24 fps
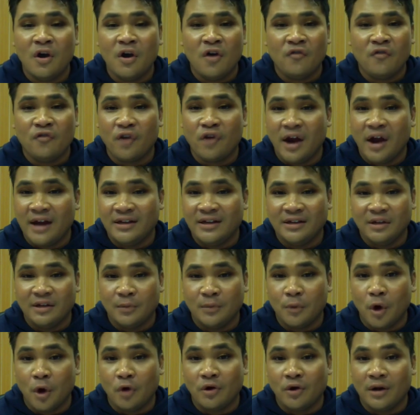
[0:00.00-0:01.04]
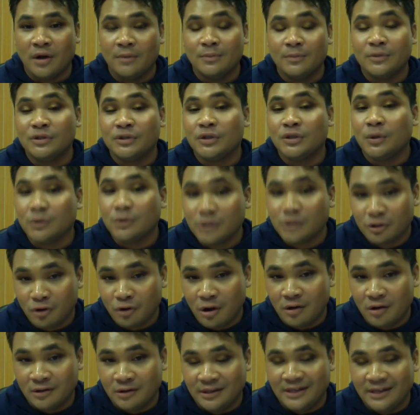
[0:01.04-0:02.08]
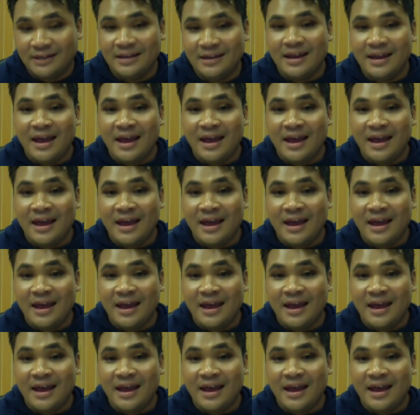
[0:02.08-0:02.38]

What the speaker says: for ending the program so strongly.